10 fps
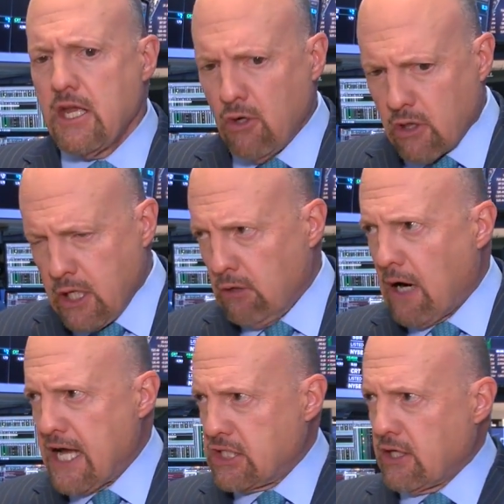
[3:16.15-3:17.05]
They're
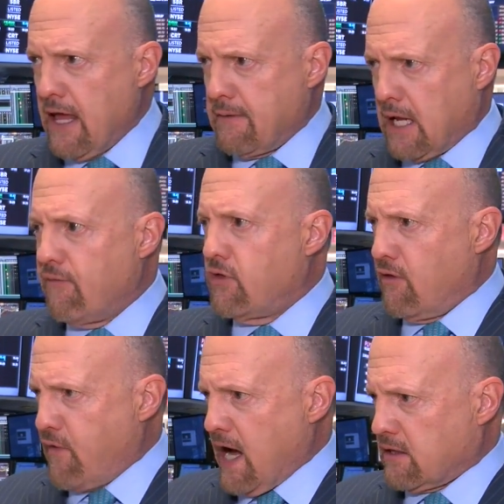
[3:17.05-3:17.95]
theorizing that given
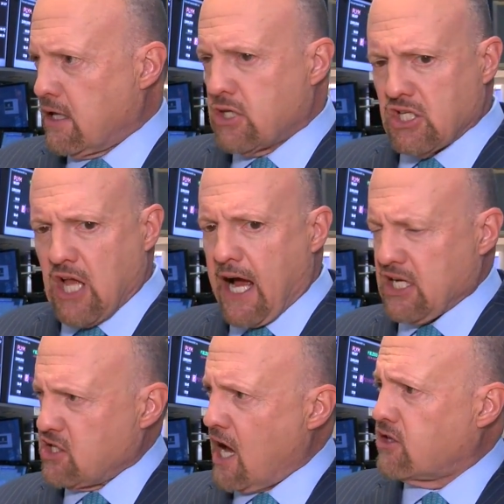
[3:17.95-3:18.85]
the fact that the
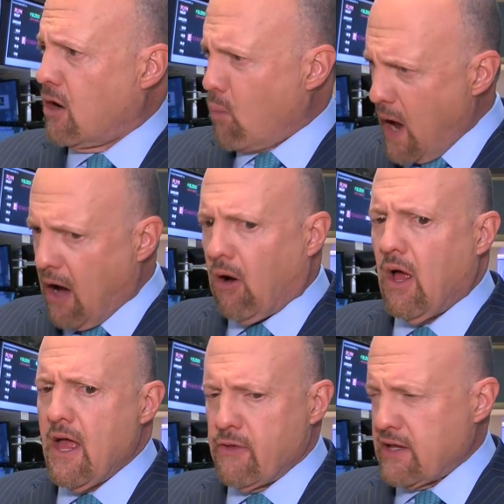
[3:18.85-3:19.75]
stock has not done well,